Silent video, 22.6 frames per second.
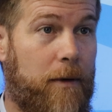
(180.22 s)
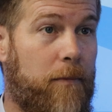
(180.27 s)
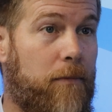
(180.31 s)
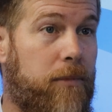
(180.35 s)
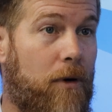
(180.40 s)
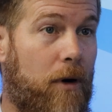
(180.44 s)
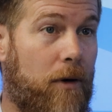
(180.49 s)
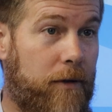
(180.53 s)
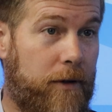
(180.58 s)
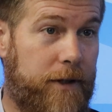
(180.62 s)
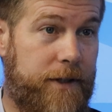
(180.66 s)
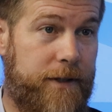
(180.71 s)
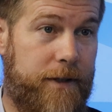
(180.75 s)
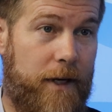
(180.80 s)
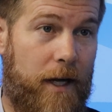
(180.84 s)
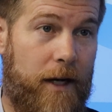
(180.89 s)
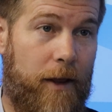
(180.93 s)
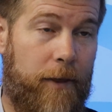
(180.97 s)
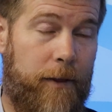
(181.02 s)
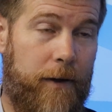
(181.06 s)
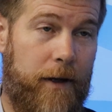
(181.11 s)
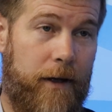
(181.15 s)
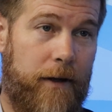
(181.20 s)
the brokerage side
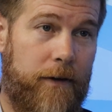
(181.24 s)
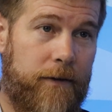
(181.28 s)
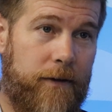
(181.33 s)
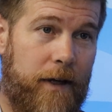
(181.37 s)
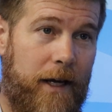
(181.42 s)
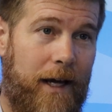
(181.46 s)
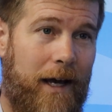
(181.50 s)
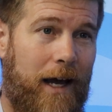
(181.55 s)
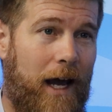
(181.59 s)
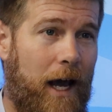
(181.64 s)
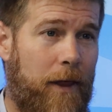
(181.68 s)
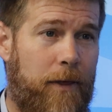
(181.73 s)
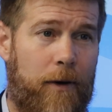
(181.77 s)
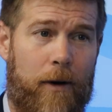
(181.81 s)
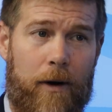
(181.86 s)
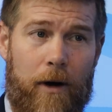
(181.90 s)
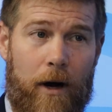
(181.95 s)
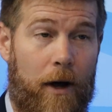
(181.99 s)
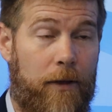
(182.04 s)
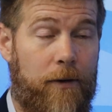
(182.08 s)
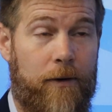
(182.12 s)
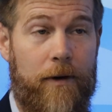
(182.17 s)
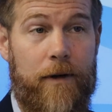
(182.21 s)
of things. And there
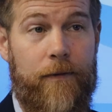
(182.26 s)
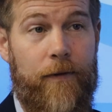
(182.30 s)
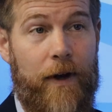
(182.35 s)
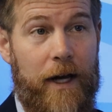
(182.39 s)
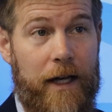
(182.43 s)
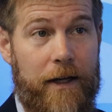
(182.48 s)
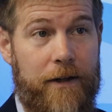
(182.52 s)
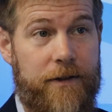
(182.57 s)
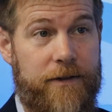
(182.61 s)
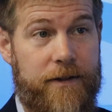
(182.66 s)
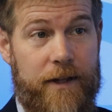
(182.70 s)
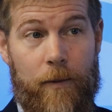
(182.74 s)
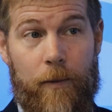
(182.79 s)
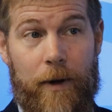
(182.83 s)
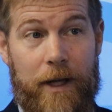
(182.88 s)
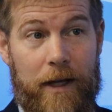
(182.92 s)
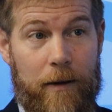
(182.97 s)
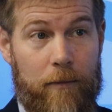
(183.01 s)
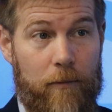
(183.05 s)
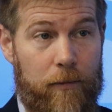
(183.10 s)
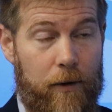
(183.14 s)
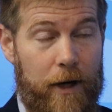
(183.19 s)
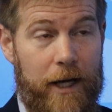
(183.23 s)
are other advantages that we
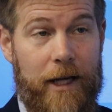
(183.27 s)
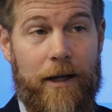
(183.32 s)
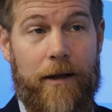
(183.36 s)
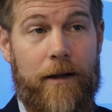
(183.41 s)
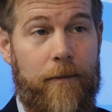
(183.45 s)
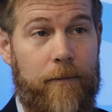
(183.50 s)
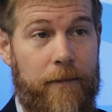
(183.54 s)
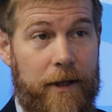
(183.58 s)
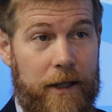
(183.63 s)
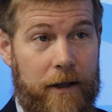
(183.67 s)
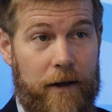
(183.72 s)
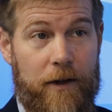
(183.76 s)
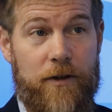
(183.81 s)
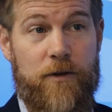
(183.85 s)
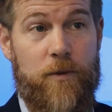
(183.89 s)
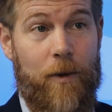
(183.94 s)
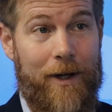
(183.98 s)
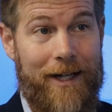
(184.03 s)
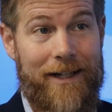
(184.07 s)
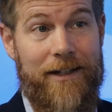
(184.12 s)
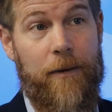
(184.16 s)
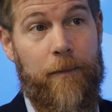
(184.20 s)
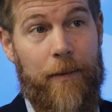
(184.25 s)
can bring because
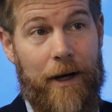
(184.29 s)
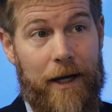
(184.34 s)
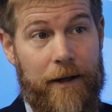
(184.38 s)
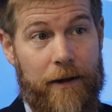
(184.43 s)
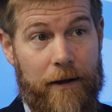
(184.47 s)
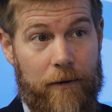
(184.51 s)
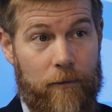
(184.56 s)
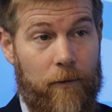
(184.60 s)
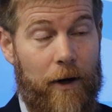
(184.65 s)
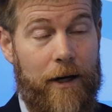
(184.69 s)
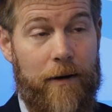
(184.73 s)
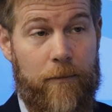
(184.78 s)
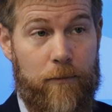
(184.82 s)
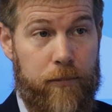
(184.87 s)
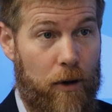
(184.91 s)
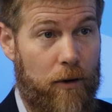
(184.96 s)
we're independent, right?